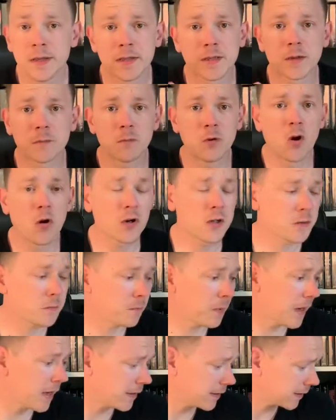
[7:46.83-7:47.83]
Some nice
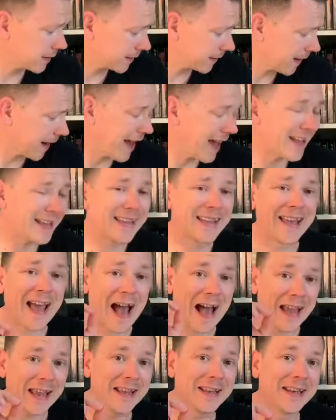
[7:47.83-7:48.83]
bits.
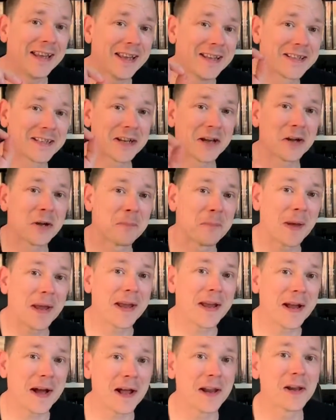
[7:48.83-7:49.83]
Again, it's going to
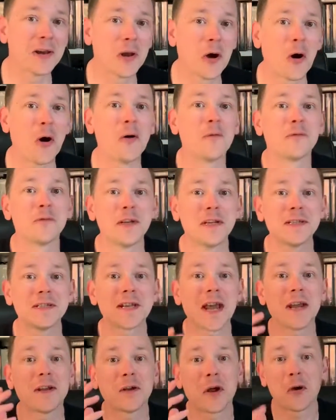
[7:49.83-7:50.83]
be a lot of
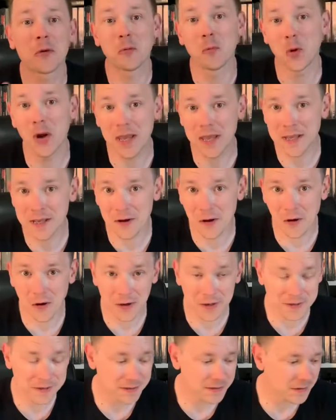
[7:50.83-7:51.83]
Nintendo Wii,
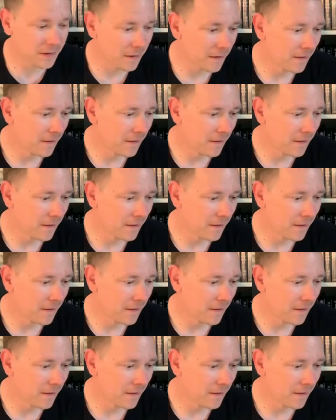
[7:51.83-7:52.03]
guys.